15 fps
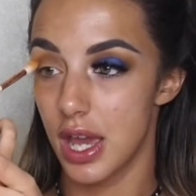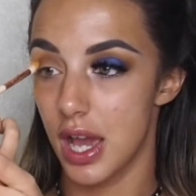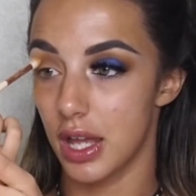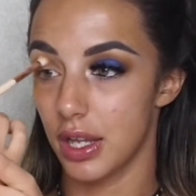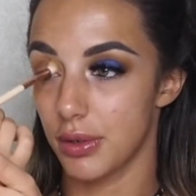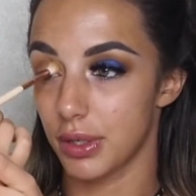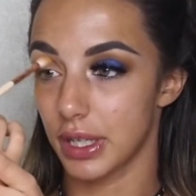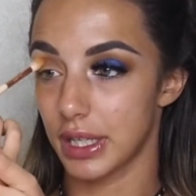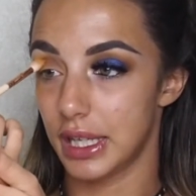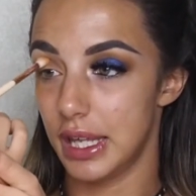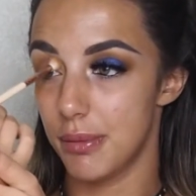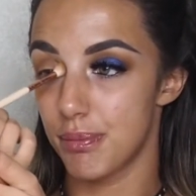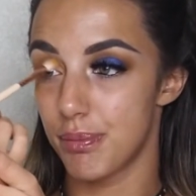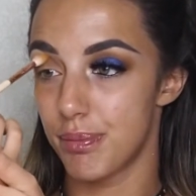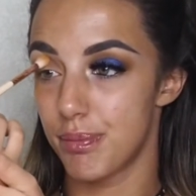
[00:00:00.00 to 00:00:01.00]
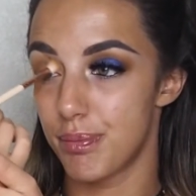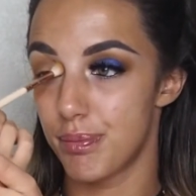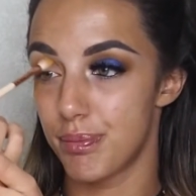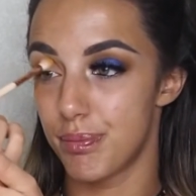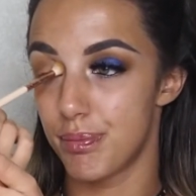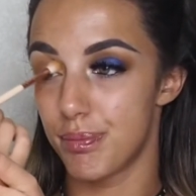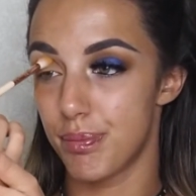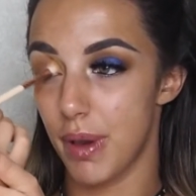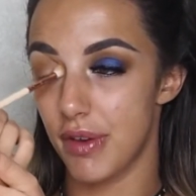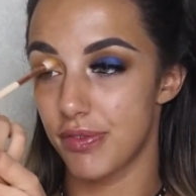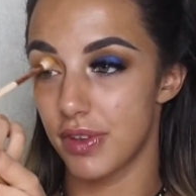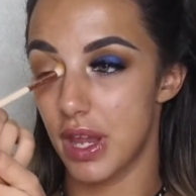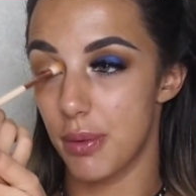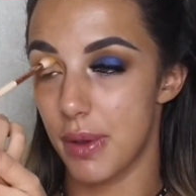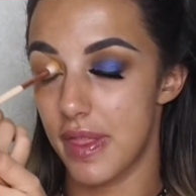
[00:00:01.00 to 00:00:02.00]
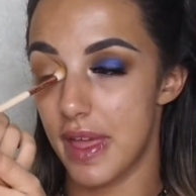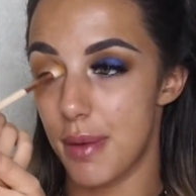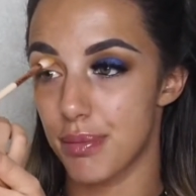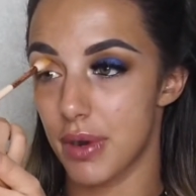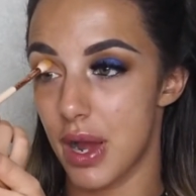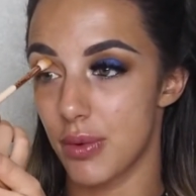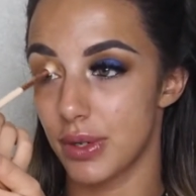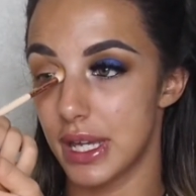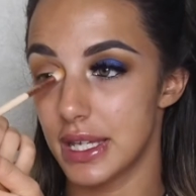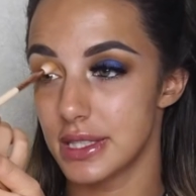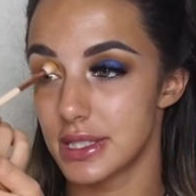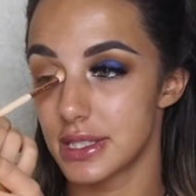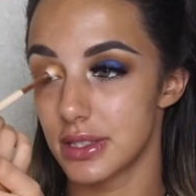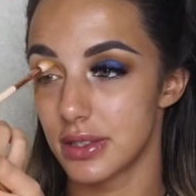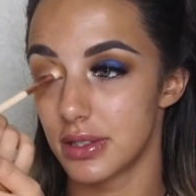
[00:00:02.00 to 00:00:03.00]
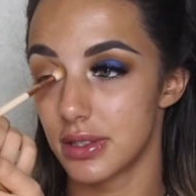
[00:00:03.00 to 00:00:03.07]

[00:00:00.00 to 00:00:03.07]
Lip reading: and I'm going to keep buffing it where that brown is,